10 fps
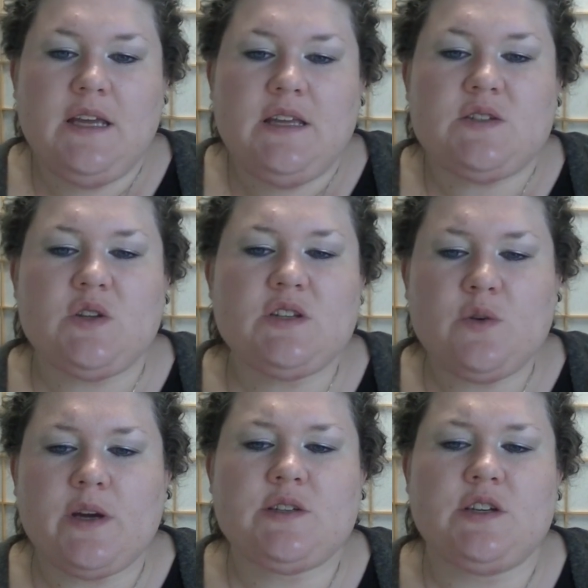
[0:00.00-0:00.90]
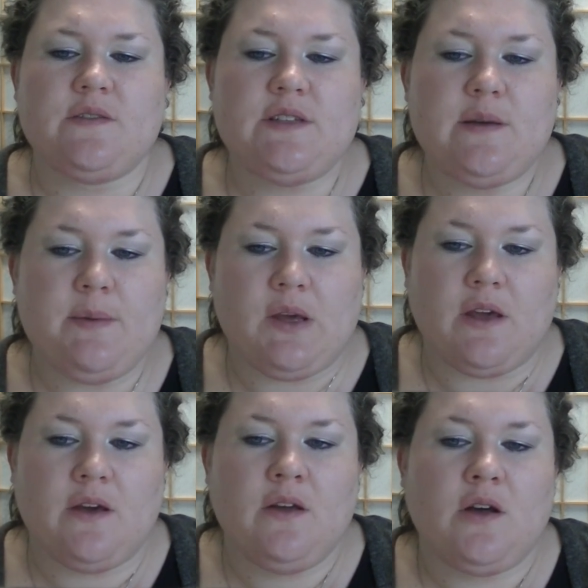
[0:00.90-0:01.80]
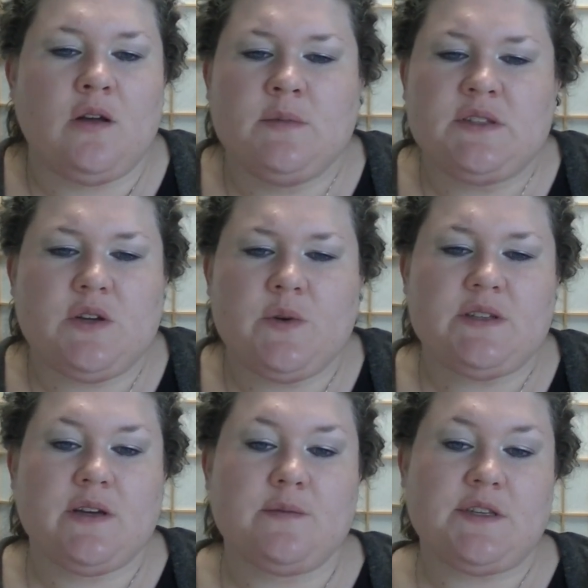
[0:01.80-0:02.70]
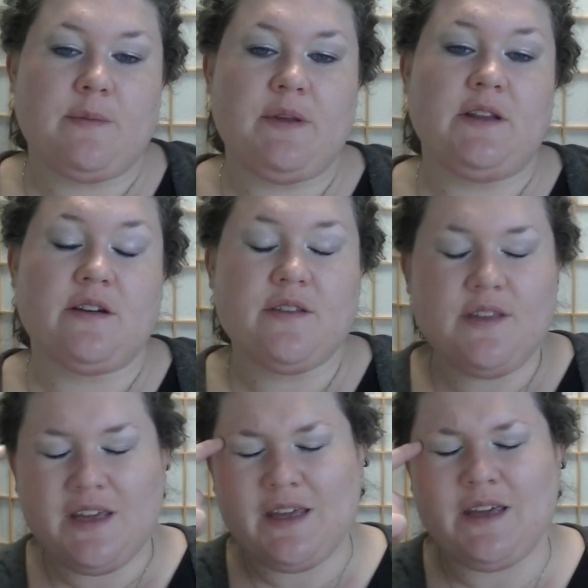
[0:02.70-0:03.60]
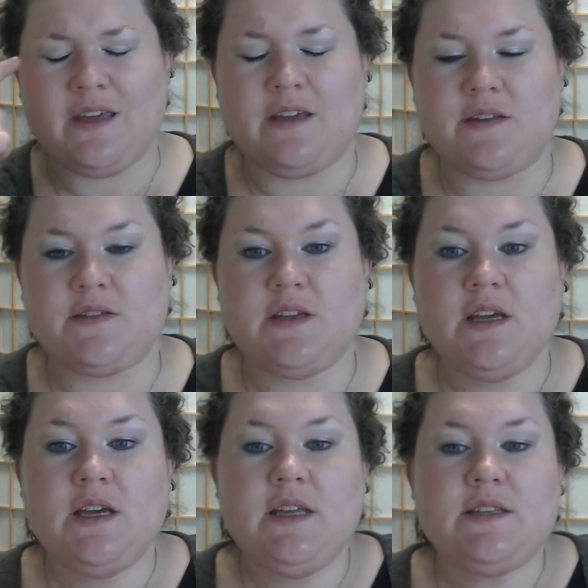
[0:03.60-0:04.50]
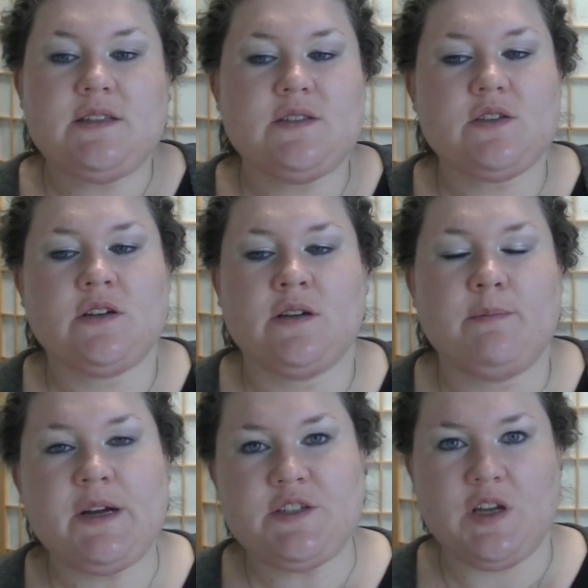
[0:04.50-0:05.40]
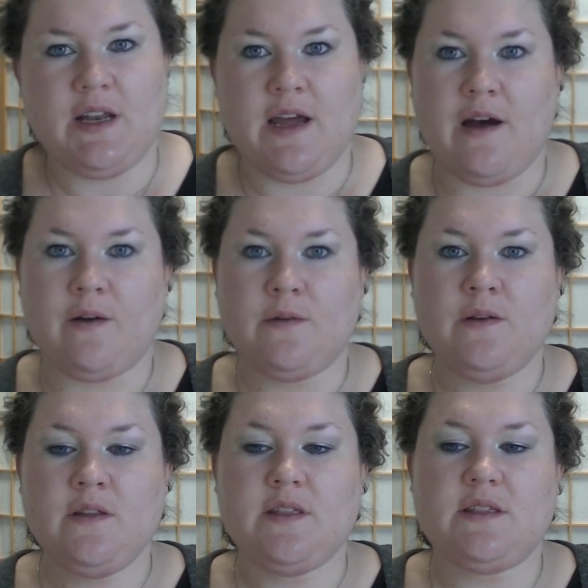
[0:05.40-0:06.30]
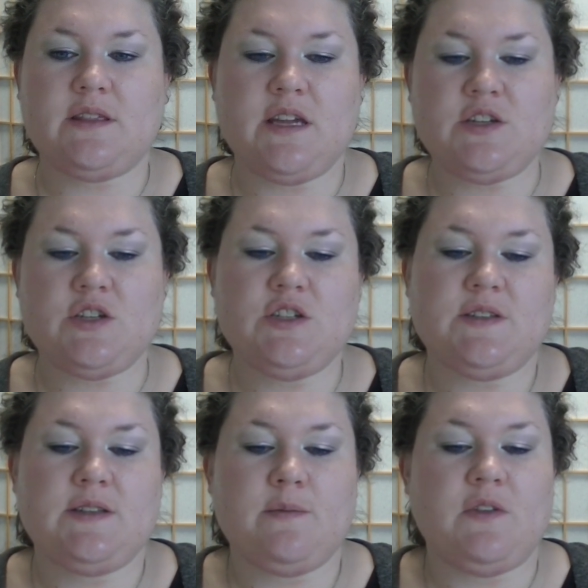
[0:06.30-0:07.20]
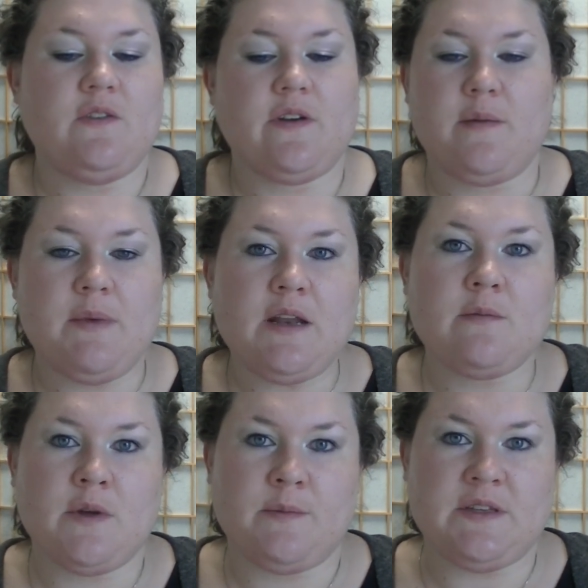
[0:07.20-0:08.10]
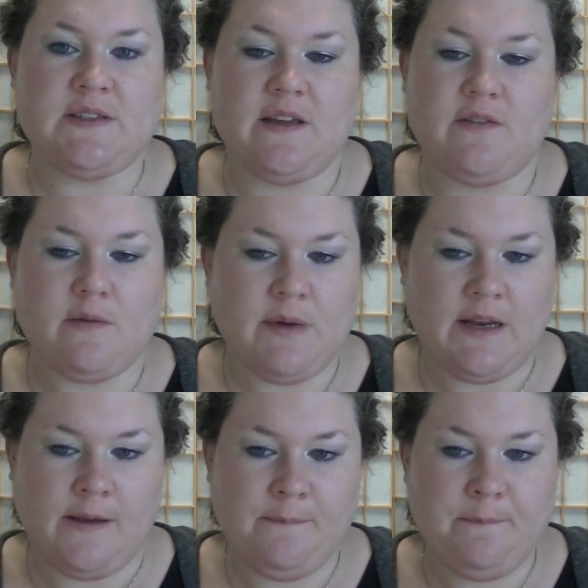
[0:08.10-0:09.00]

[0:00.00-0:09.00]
So this question of tipping almost always comes up, and their thinking is, since they're on a budget now, they should just tip the very minimum and save their money.